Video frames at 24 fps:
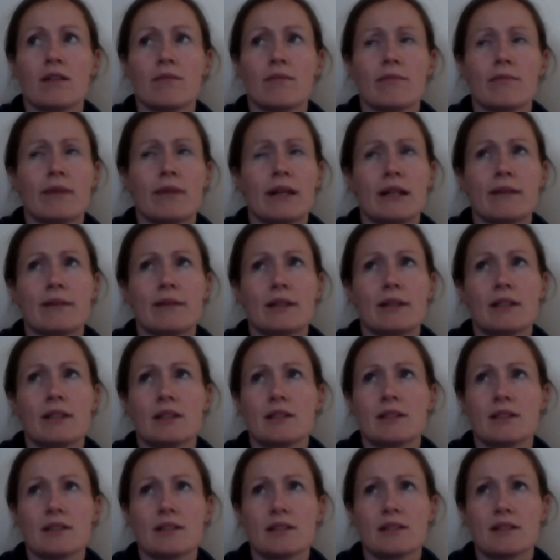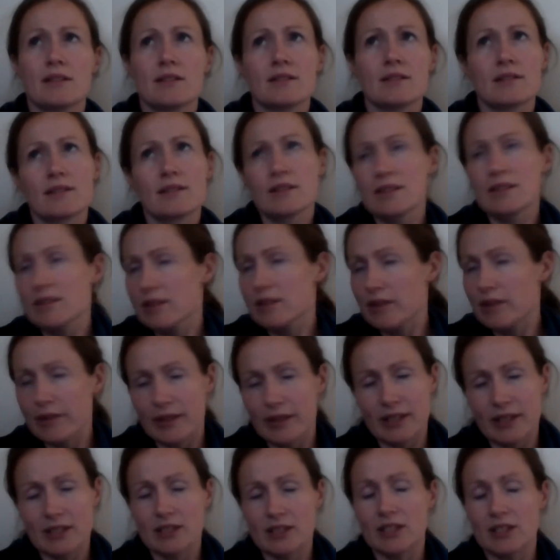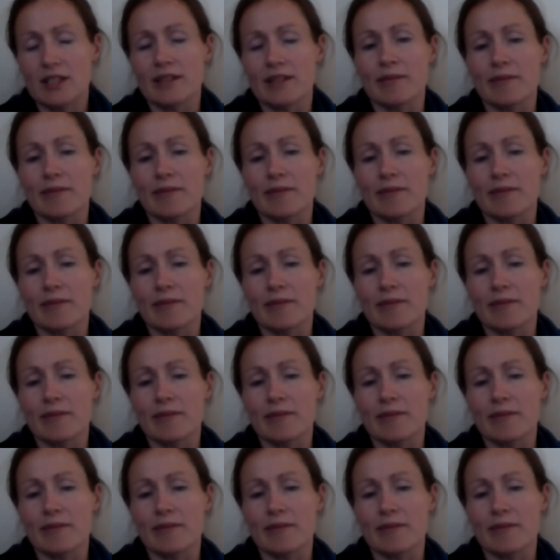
maybe. I don't know, actually.